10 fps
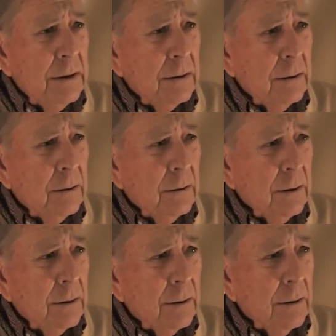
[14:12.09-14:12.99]
the
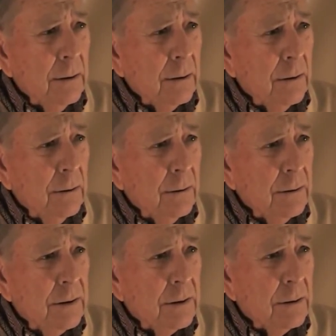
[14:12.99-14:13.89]
air
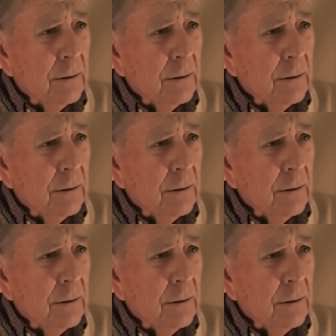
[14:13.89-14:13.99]
currents